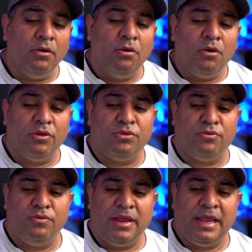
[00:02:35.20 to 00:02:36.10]
or
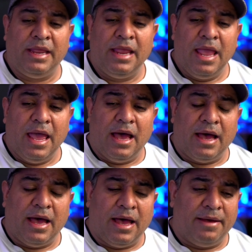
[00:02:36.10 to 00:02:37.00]
three
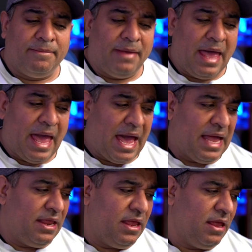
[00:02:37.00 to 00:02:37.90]
uh,
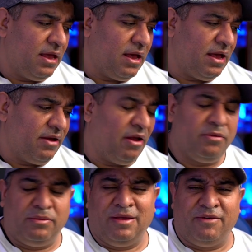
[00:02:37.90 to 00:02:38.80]
had uh,
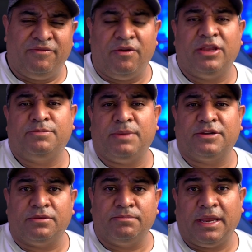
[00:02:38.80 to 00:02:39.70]
a very
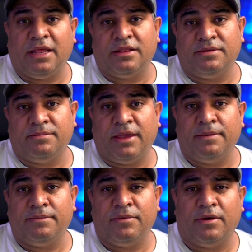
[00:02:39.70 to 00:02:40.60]
special meaning to me.
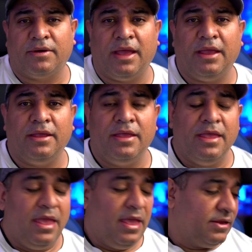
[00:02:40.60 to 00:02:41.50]
Okay,
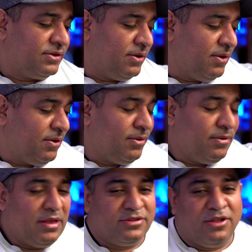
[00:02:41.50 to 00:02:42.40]
so
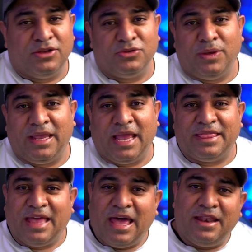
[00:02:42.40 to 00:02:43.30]
as long as we
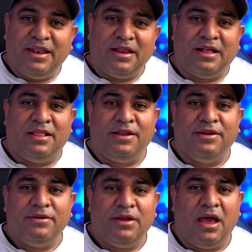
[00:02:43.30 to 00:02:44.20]
get that
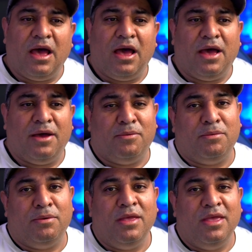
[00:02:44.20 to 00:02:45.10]
clear, uh,
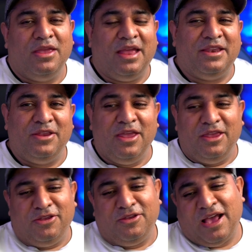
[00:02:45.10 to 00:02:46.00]
and
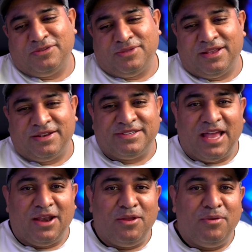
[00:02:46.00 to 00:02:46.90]
you guys will
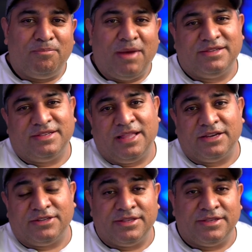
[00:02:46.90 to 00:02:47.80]
understand my
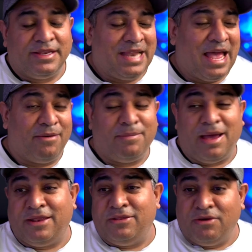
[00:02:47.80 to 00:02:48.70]
selections. Now,
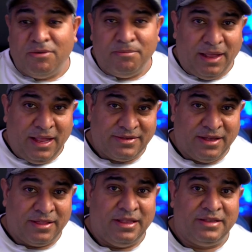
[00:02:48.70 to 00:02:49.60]
by no means
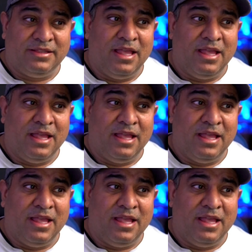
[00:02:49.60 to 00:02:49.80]
are these